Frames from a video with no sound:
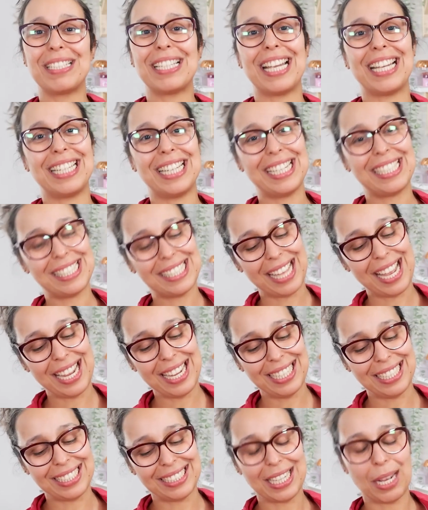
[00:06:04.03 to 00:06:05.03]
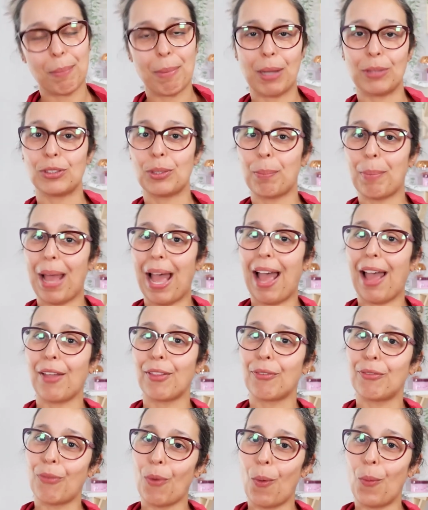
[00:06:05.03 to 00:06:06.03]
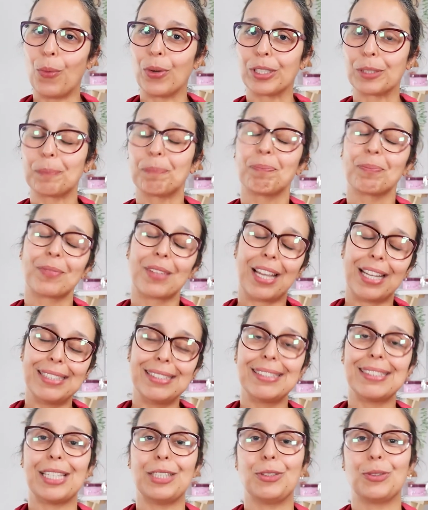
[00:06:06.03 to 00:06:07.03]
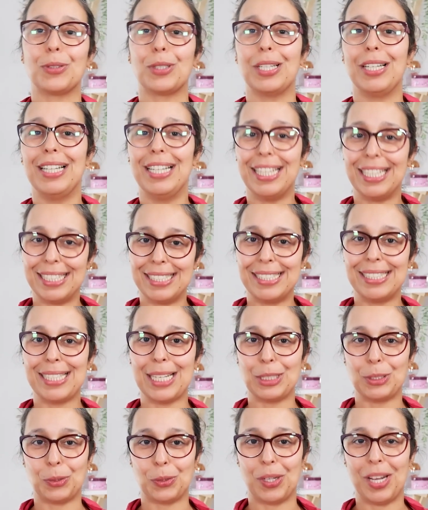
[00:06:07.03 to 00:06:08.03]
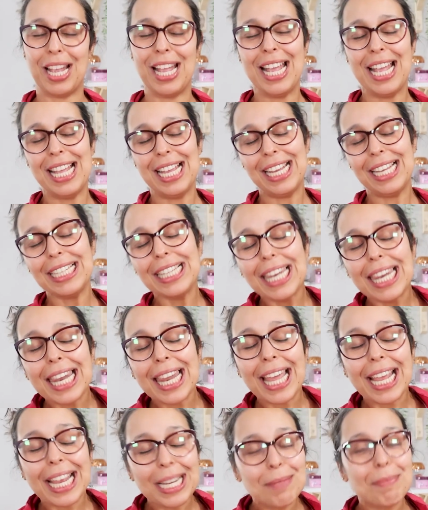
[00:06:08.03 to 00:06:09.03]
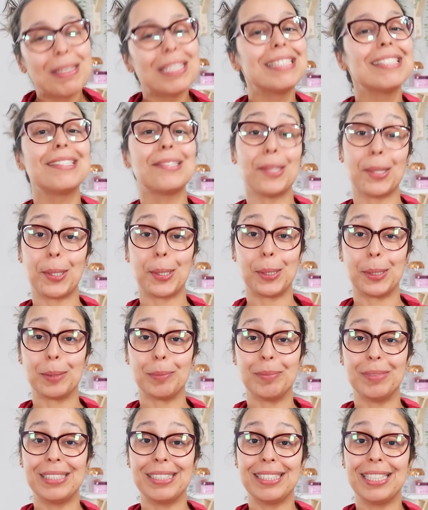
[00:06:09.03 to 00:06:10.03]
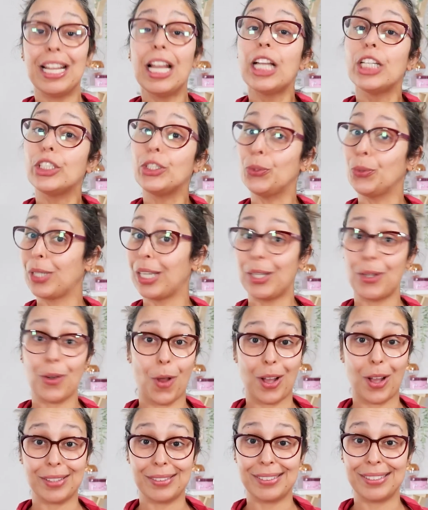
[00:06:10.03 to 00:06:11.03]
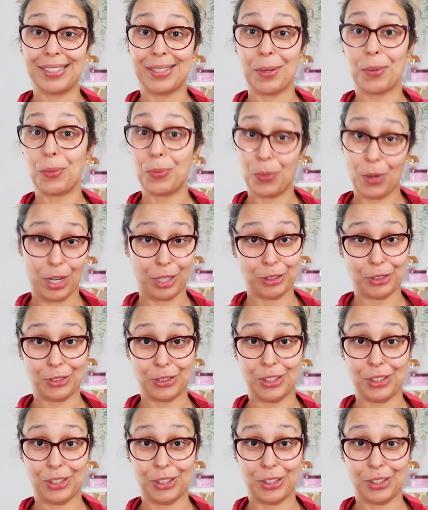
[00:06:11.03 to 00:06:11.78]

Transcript: and excited about the path forward, etc., etc. In layman's terms, you cannot rush